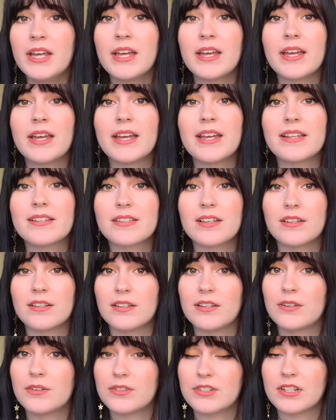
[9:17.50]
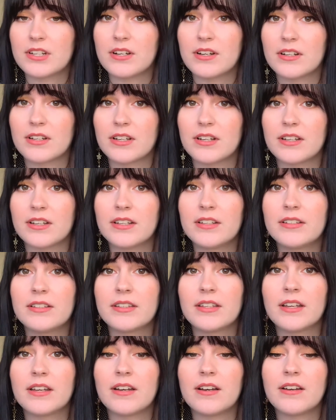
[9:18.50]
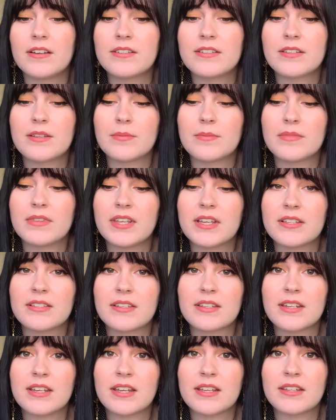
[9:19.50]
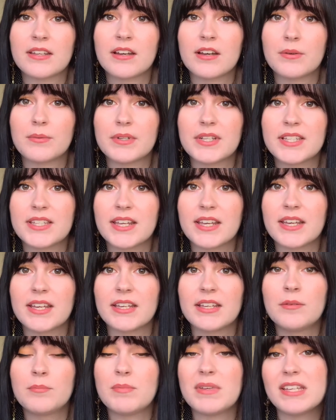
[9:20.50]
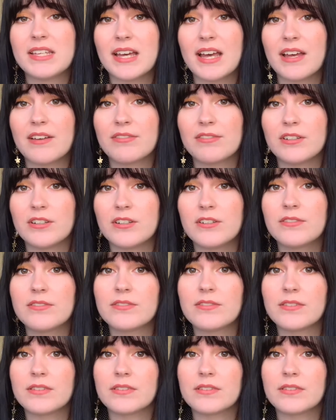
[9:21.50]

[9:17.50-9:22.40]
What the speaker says: It's a lot darker. There are some things in here that I would say be careful of.